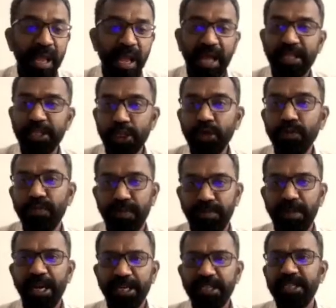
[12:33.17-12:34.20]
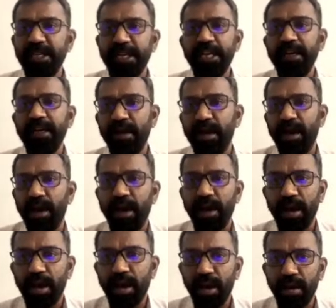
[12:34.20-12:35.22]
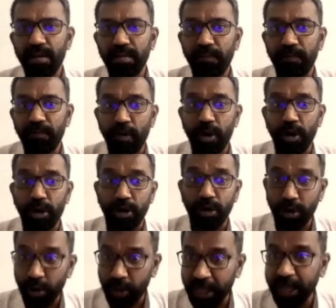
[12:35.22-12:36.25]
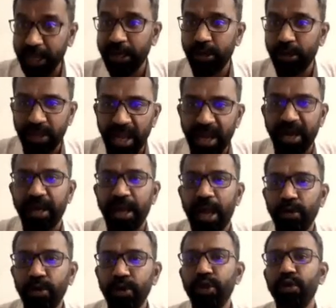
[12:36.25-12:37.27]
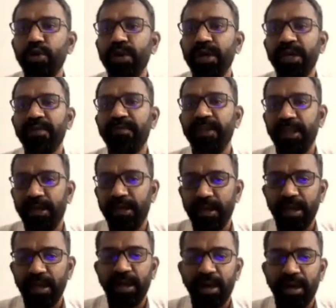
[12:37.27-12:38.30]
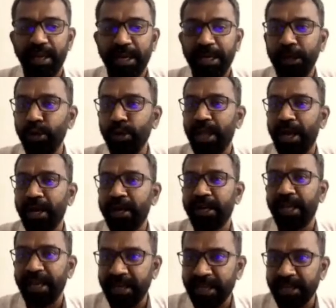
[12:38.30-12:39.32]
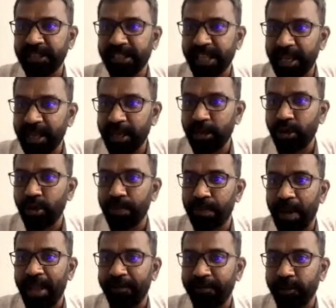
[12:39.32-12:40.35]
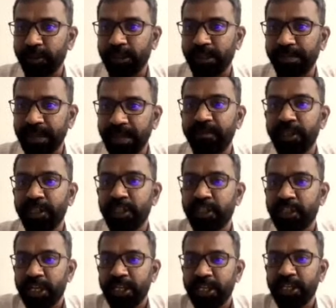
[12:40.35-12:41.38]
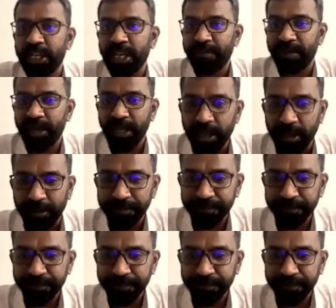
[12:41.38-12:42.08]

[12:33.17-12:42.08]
And so there is a need for looking into that. How do you intervene into that 10-year cycle to plan for something which is changing every year?